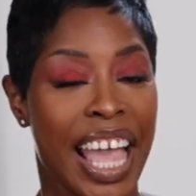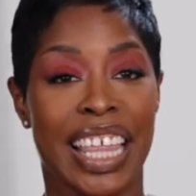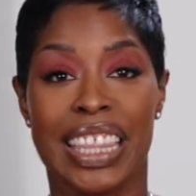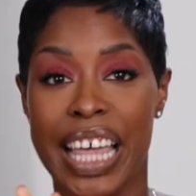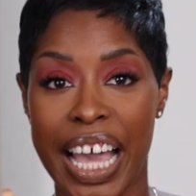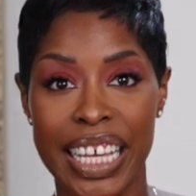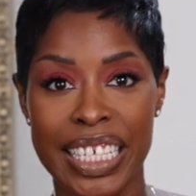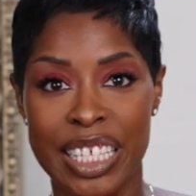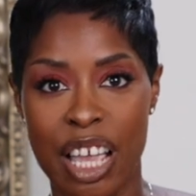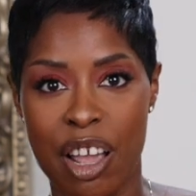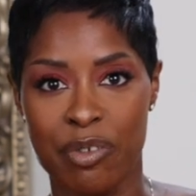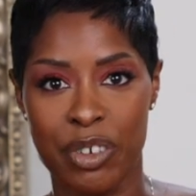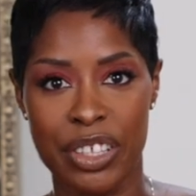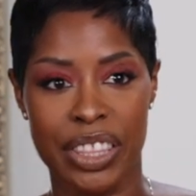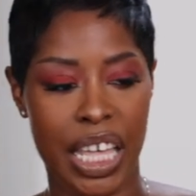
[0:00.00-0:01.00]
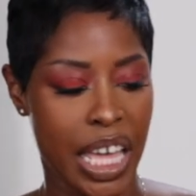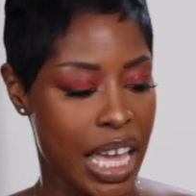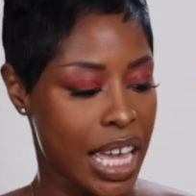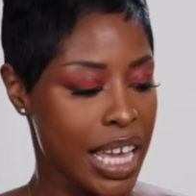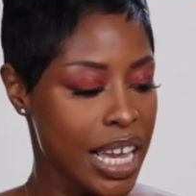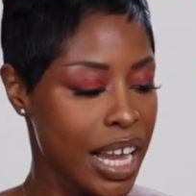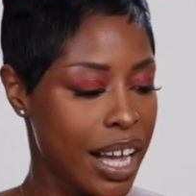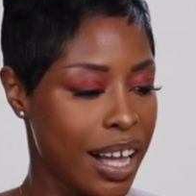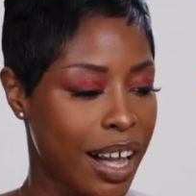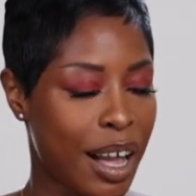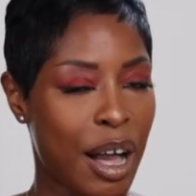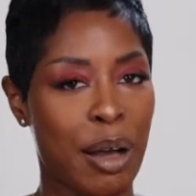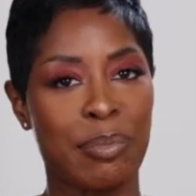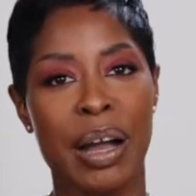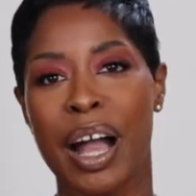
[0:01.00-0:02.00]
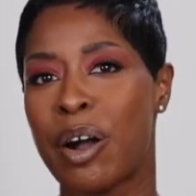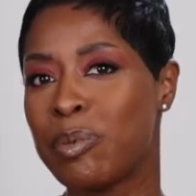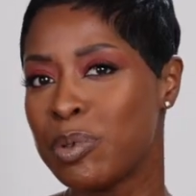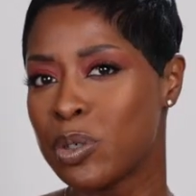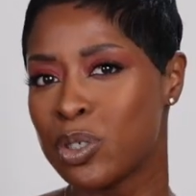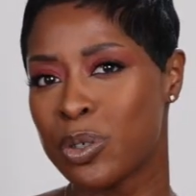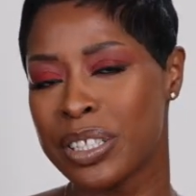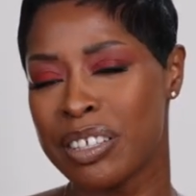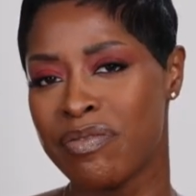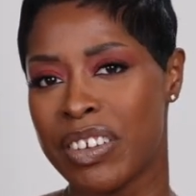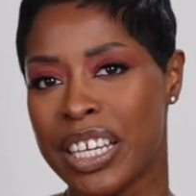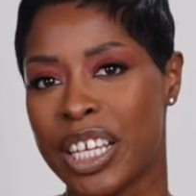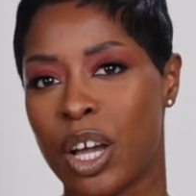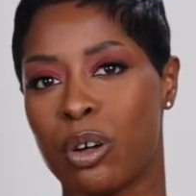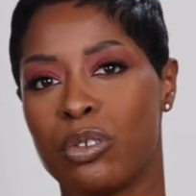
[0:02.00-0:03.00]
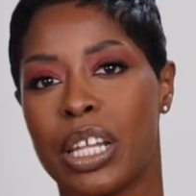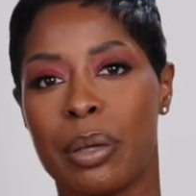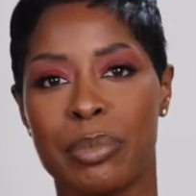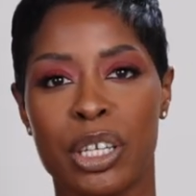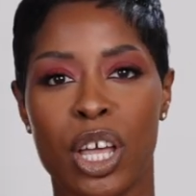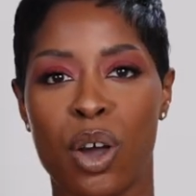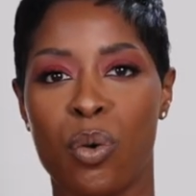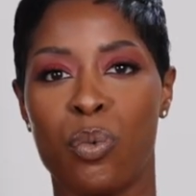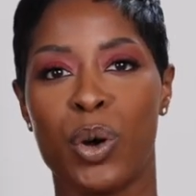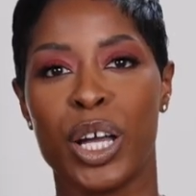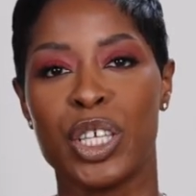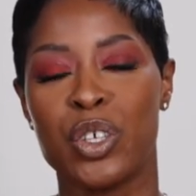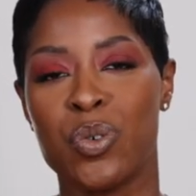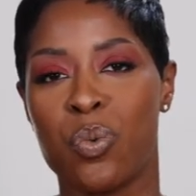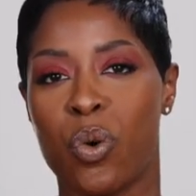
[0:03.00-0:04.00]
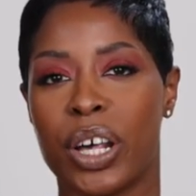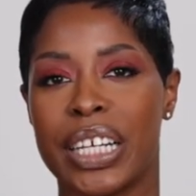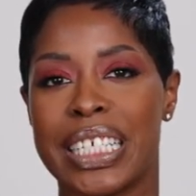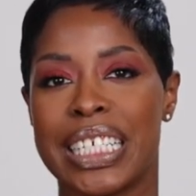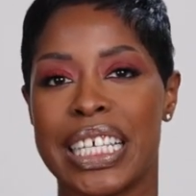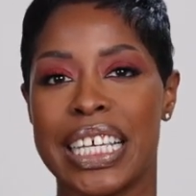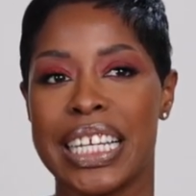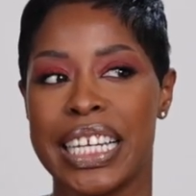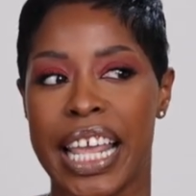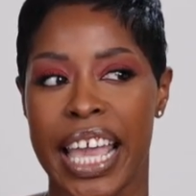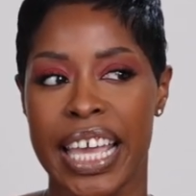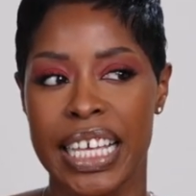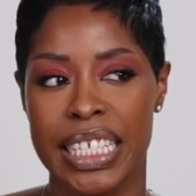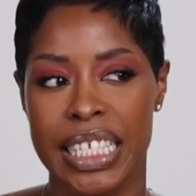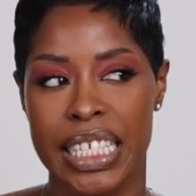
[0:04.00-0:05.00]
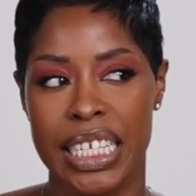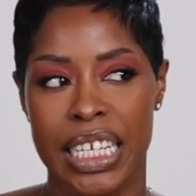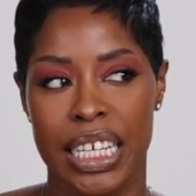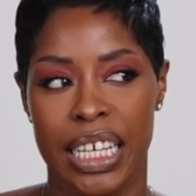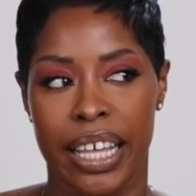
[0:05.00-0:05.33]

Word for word: That is everything. Um, I hope you enjoyed the video. Let me know what you want to see next.